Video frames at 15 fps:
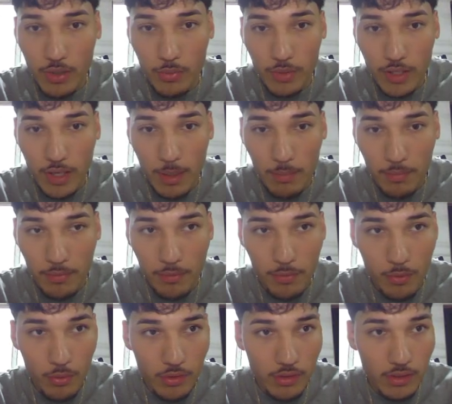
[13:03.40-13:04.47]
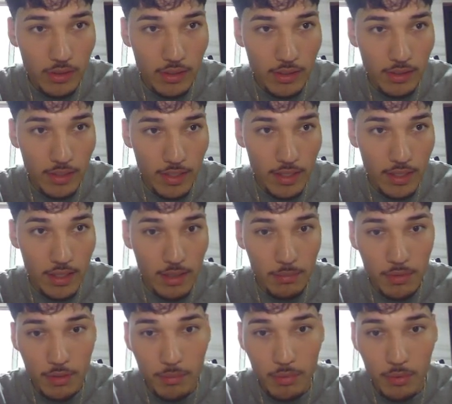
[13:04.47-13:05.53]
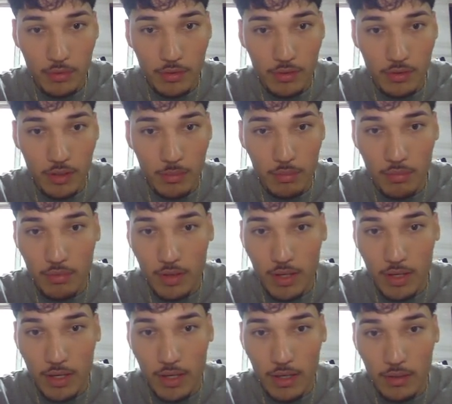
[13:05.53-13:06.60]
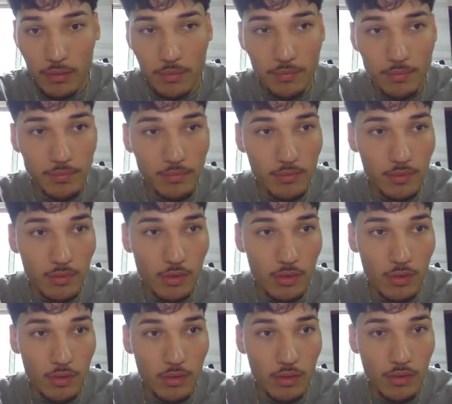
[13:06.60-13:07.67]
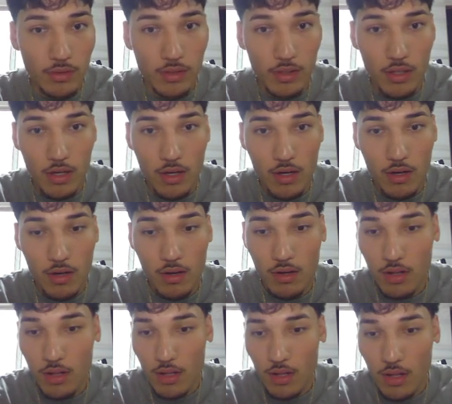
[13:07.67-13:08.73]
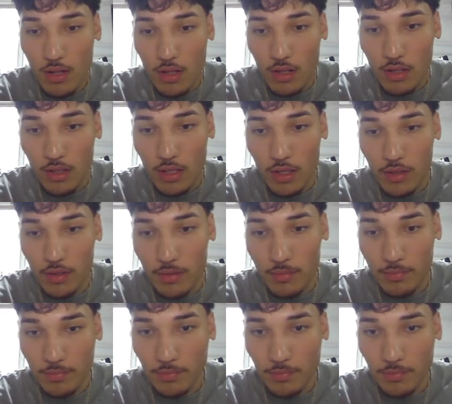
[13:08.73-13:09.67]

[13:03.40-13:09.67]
recap for today. I'm gonna post this up right now, so I'll see y'all later.